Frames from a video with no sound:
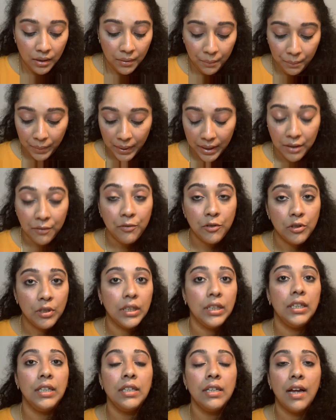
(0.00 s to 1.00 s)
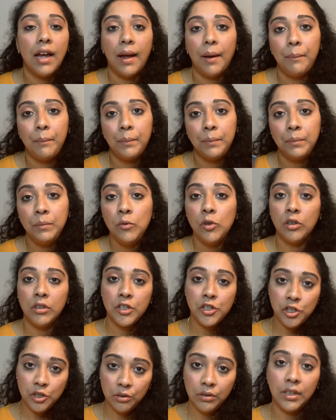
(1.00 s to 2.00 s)
But if you need, I'm going to
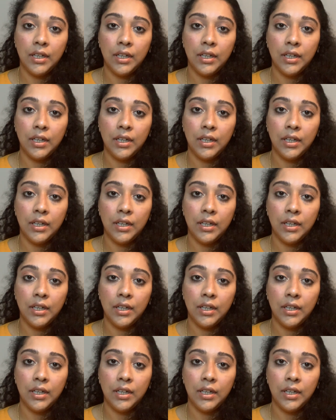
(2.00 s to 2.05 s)
shoot